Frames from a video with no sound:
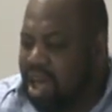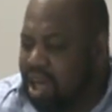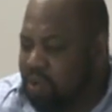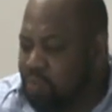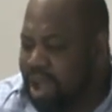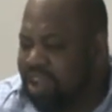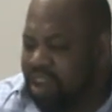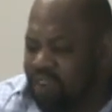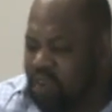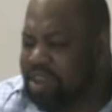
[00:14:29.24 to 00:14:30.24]
a way a
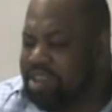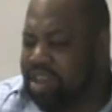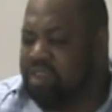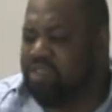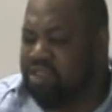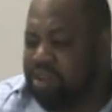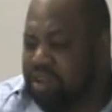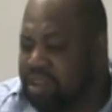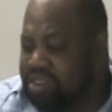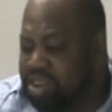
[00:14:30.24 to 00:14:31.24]
Christian should
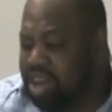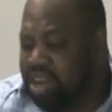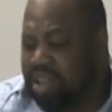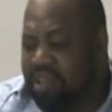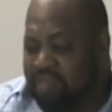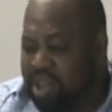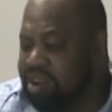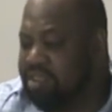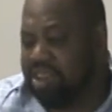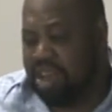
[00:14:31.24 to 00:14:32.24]
adopt
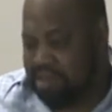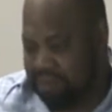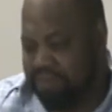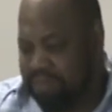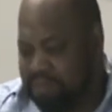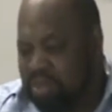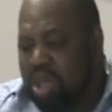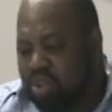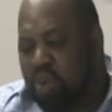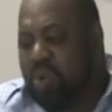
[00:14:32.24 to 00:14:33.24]
themselves. All
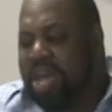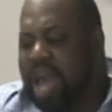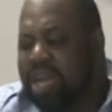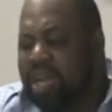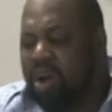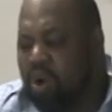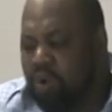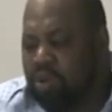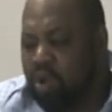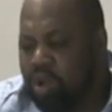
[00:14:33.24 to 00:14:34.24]
right. So we cannot
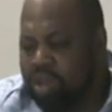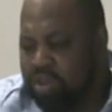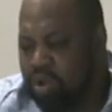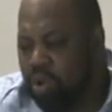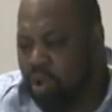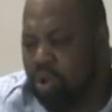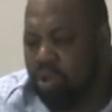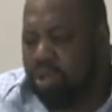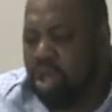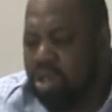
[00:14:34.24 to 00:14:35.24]
hold on to
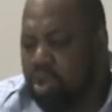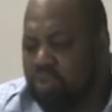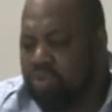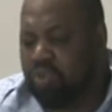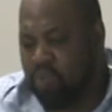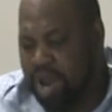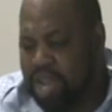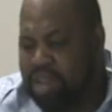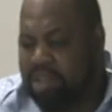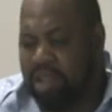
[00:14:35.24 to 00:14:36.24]
all those
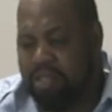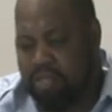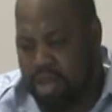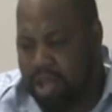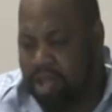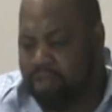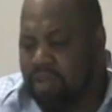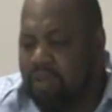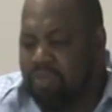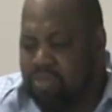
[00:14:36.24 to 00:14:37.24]
crazy things
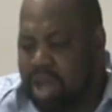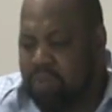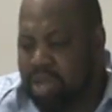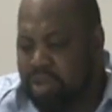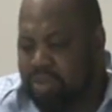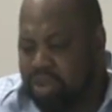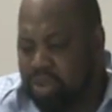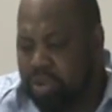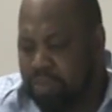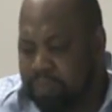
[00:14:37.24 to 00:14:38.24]
that we used to
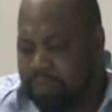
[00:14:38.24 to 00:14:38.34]
do.